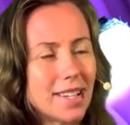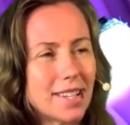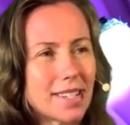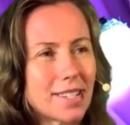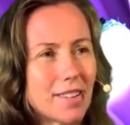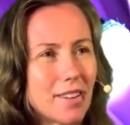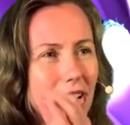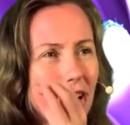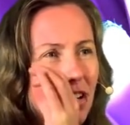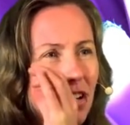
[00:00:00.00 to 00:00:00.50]

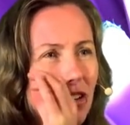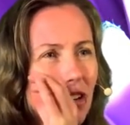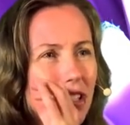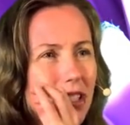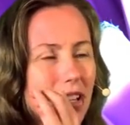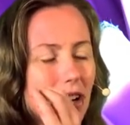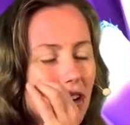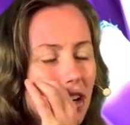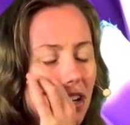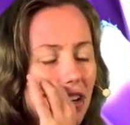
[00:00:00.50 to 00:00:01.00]
so I don't know
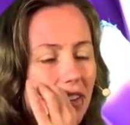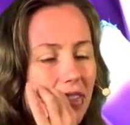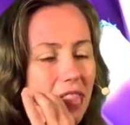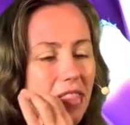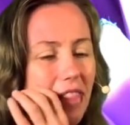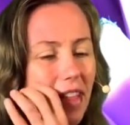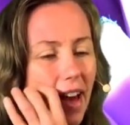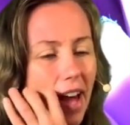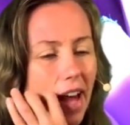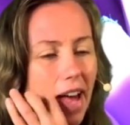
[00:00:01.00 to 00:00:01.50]
what's going
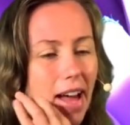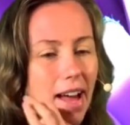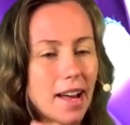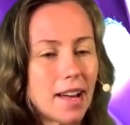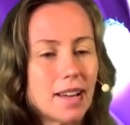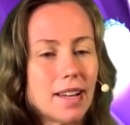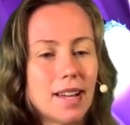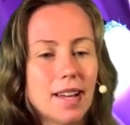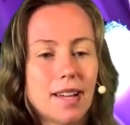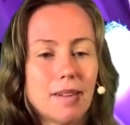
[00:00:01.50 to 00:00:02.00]
on there.